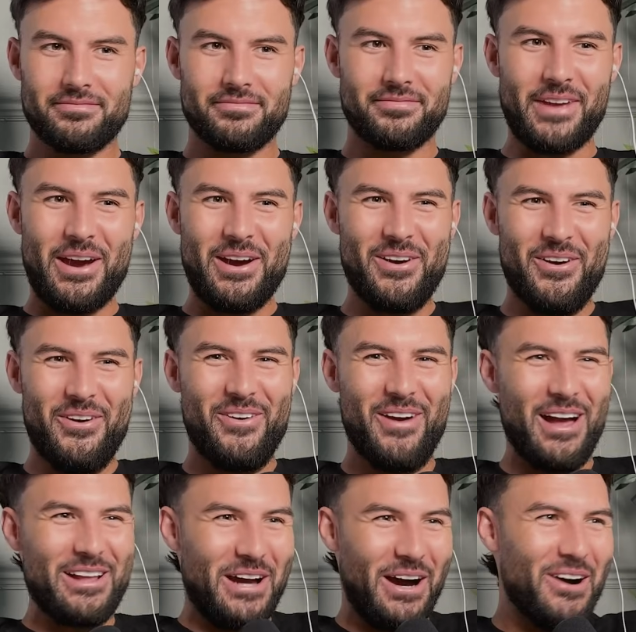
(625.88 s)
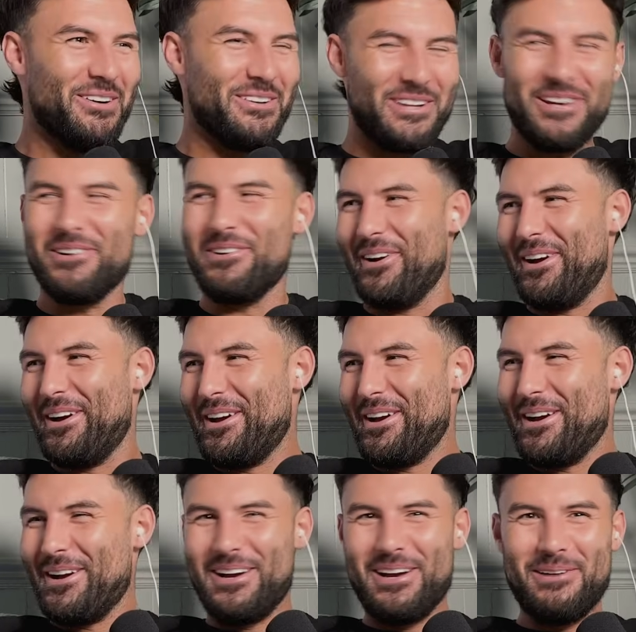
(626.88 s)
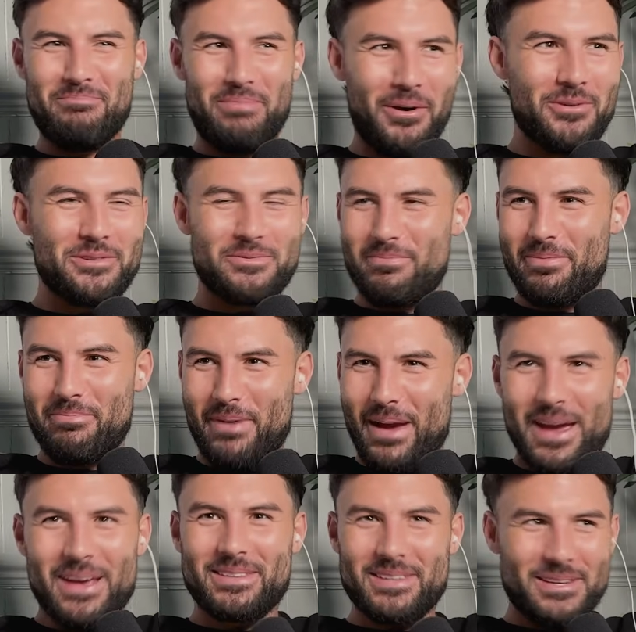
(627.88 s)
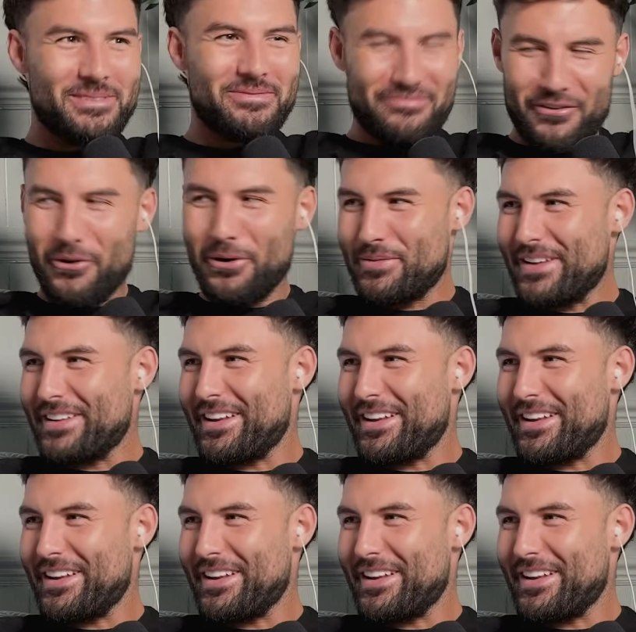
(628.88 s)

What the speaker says: I told you. Bro's based, he's 40%